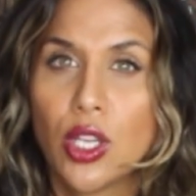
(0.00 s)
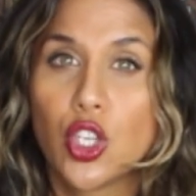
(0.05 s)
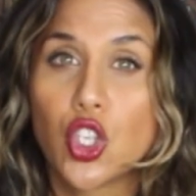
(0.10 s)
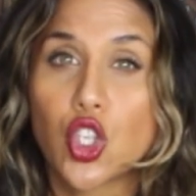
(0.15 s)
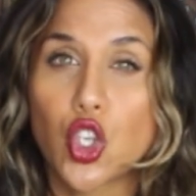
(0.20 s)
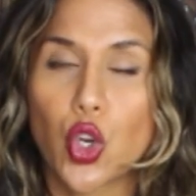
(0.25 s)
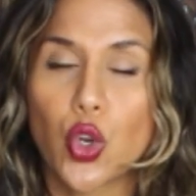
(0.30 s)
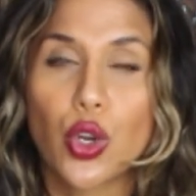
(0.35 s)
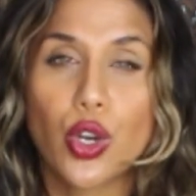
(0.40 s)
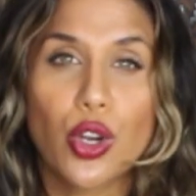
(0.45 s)

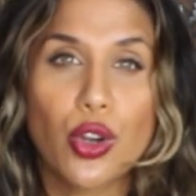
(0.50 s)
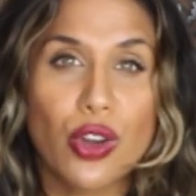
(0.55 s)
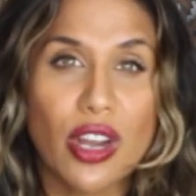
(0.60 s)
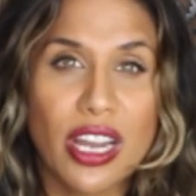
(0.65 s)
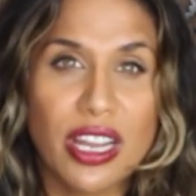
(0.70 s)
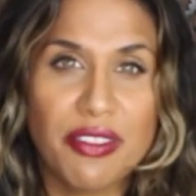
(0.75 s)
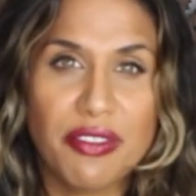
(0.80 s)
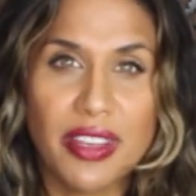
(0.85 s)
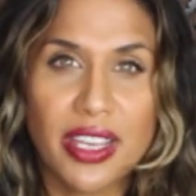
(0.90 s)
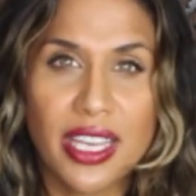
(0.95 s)
sugar
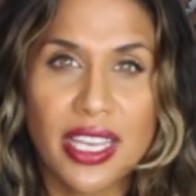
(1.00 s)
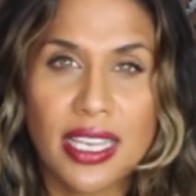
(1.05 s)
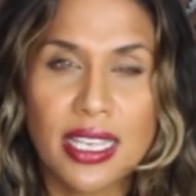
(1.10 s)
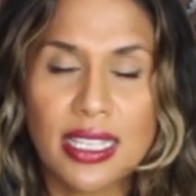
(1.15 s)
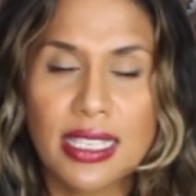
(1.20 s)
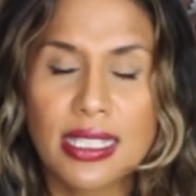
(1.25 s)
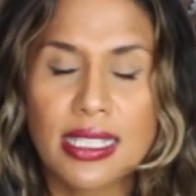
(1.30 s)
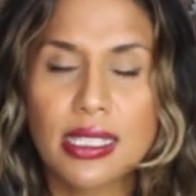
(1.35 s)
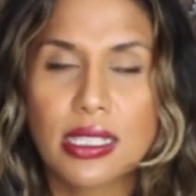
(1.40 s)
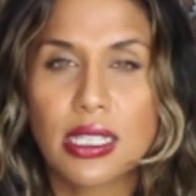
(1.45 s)

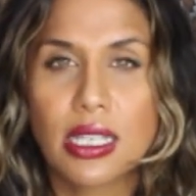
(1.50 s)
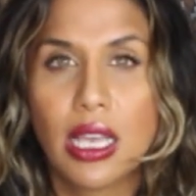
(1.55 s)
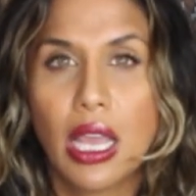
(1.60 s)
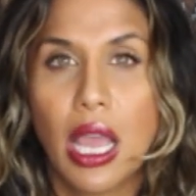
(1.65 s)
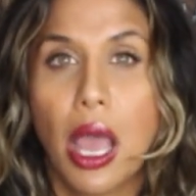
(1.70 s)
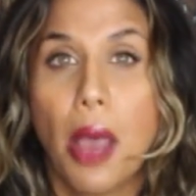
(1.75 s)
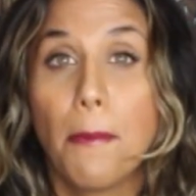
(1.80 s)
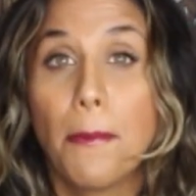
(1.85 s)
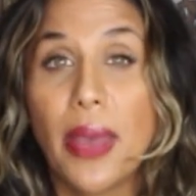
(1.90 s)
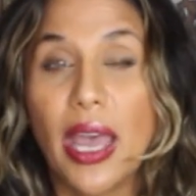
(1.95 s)
cravings,
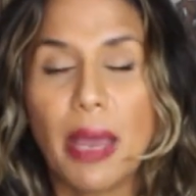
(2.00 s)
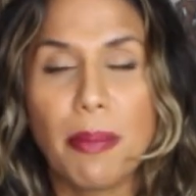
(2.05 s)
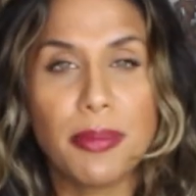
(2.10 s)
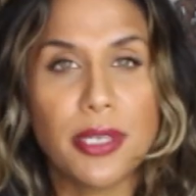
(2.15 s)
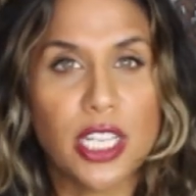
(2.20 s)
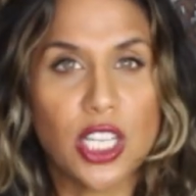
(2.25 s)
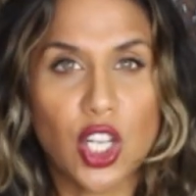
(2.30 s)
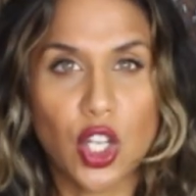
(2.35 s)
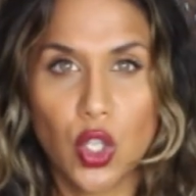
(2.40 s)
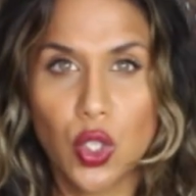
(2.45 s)

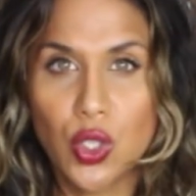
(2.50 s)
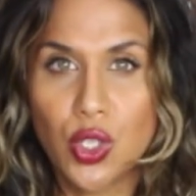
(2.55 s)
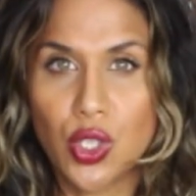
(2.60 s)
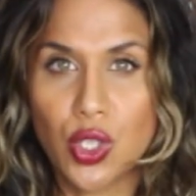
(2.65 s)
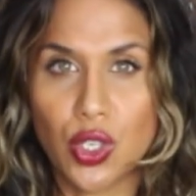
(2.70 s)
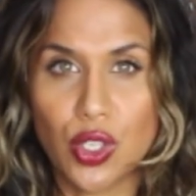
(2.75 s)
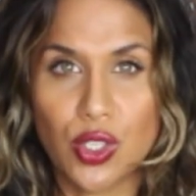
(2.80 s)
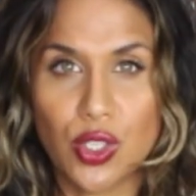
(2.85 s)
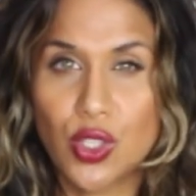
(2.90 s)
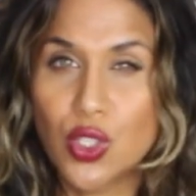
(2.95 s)
peptic
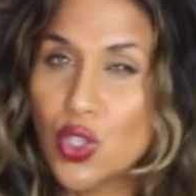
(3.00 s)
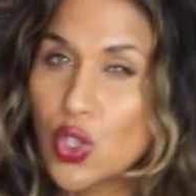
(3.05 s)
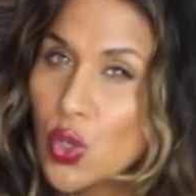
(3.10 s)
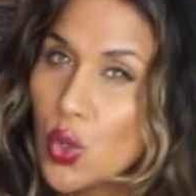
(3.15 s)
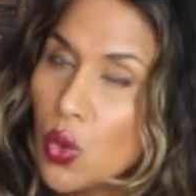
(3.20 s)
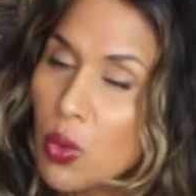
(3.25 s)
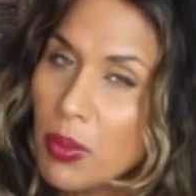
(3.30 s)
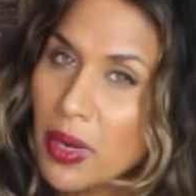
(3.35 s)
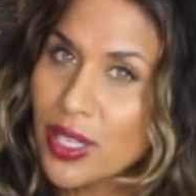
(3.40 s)
ulcers, too